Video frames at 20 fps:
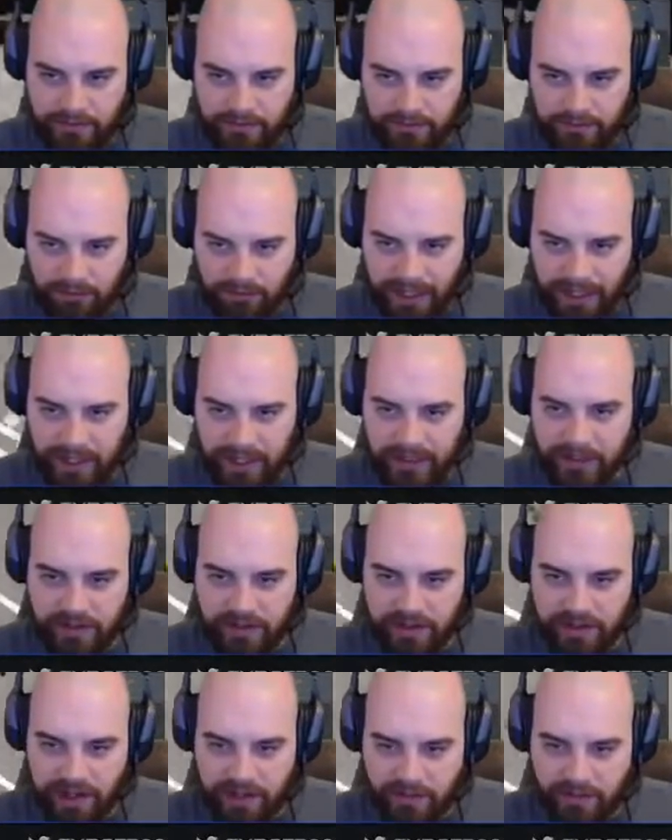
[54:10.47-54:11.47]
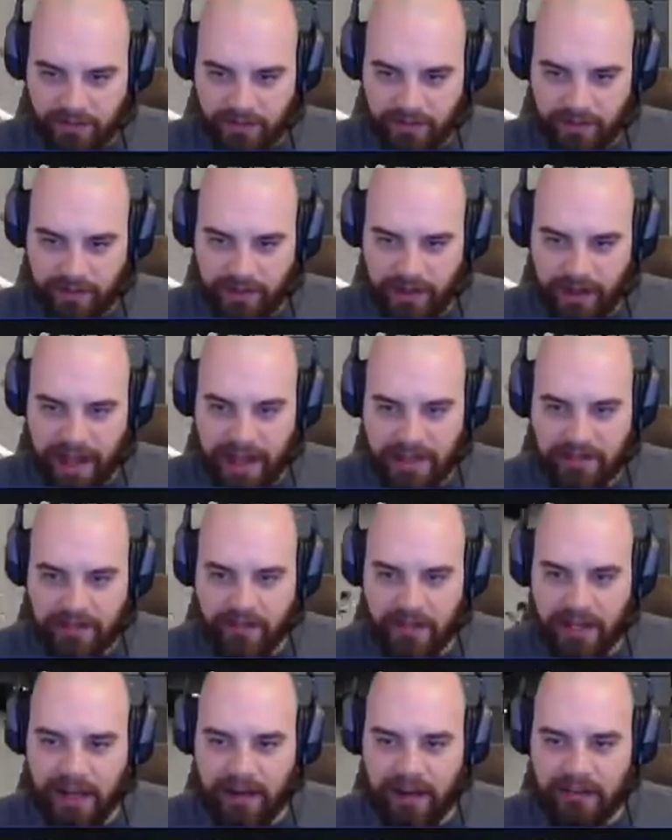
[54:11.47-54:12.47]
intersect with that. So
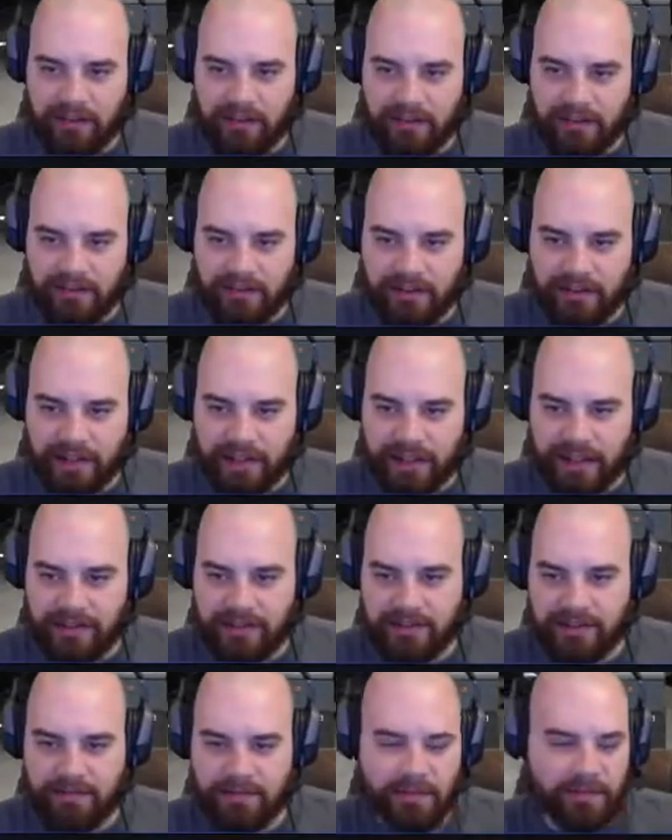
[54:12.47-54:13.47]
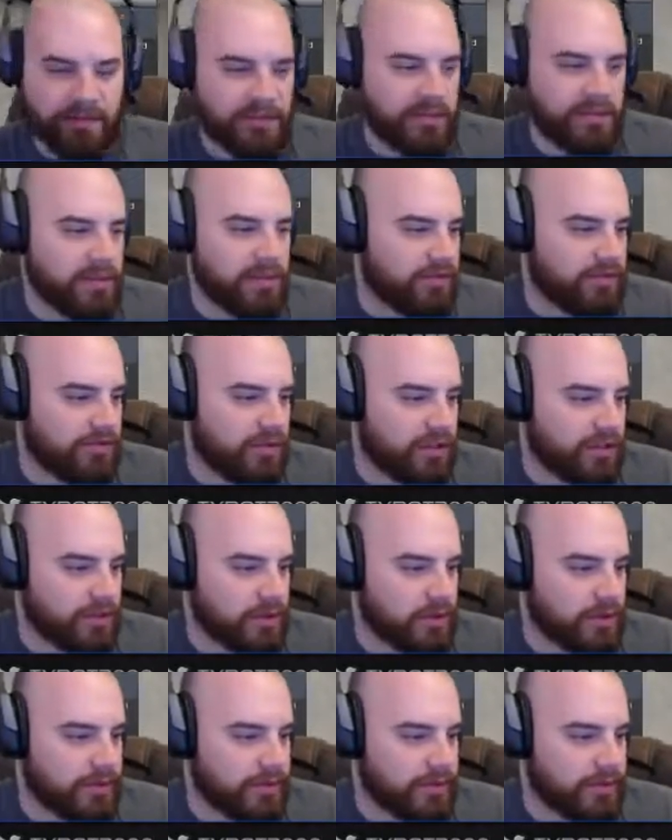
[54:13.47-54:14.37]
now it looks like it's supposed to be structural.